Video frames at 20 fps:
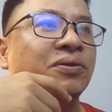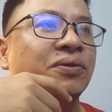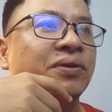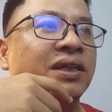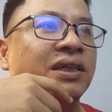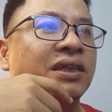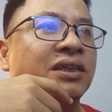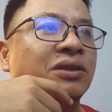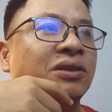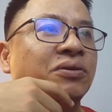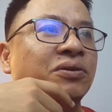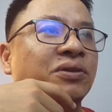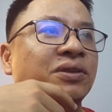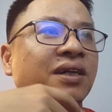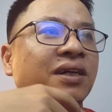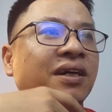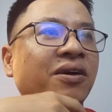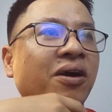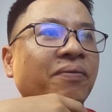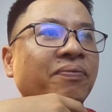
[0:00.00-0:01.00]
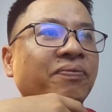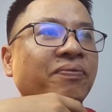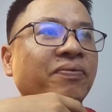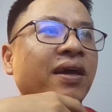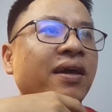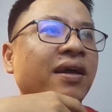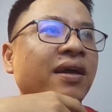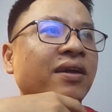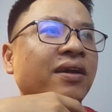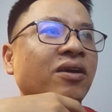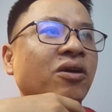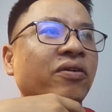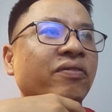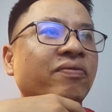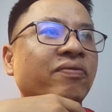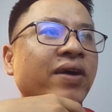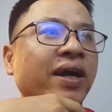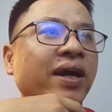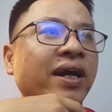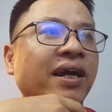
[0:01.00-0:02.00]
is to turn off no
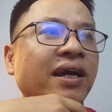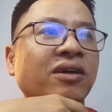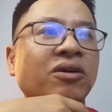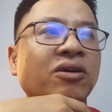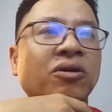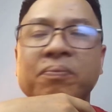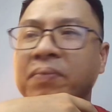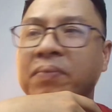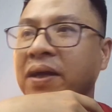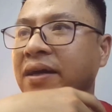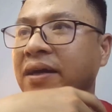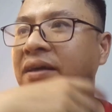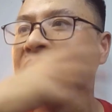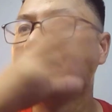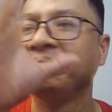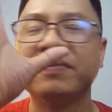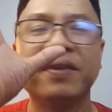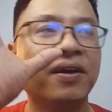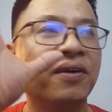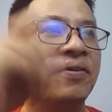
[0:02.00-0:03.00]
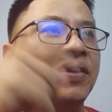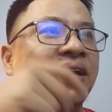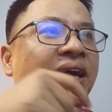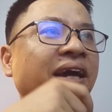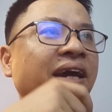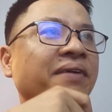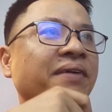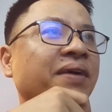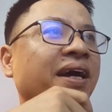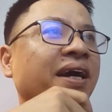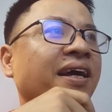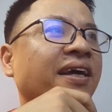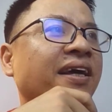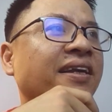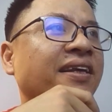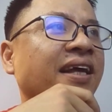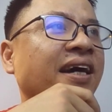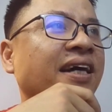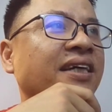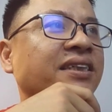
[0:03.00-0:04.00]
effect and no blur. Okay,
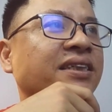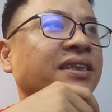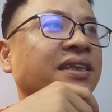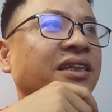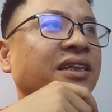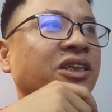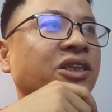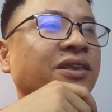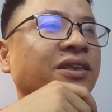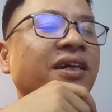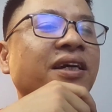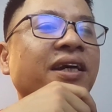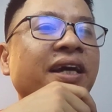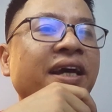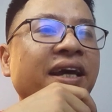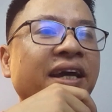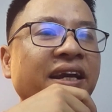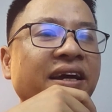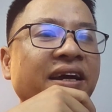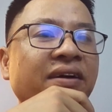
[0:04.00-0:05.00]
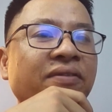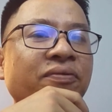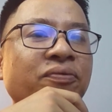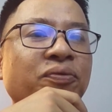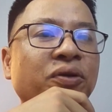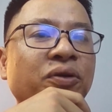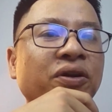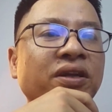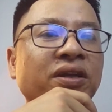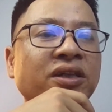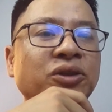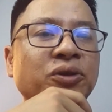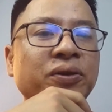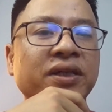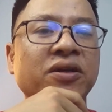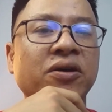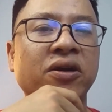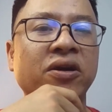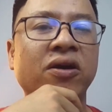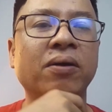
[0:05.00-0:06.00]
and that is enough for the three
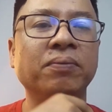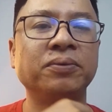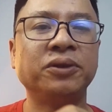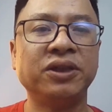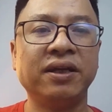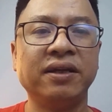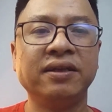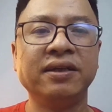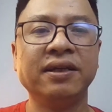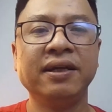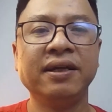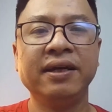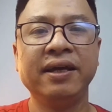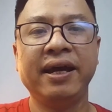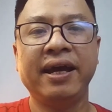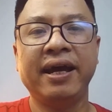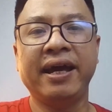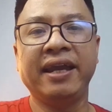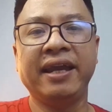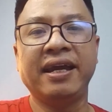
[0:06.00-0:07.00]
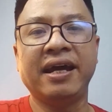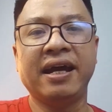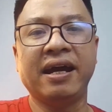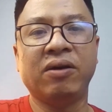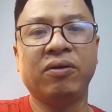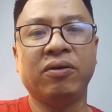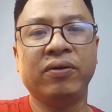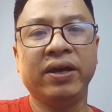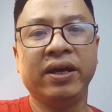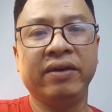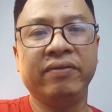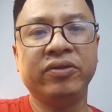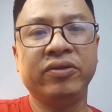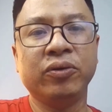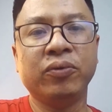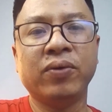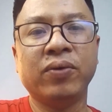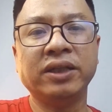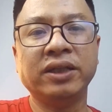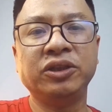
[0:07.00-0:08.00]
dot option. And now, if
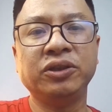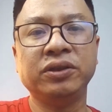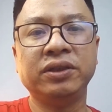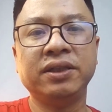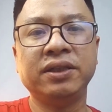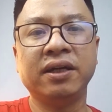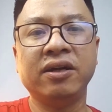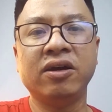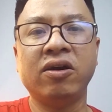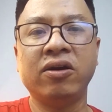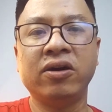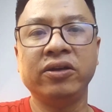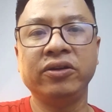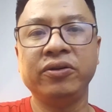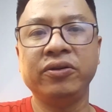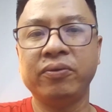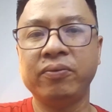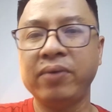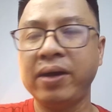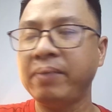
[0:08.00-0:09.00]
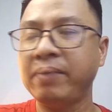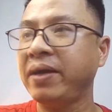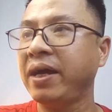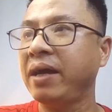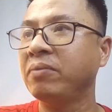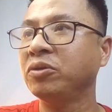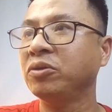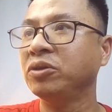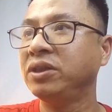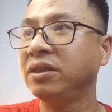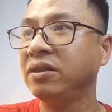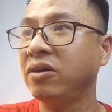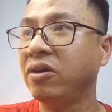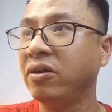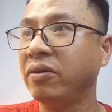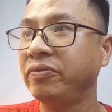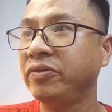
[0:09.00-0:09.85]
you want to turn on your webcam or turn off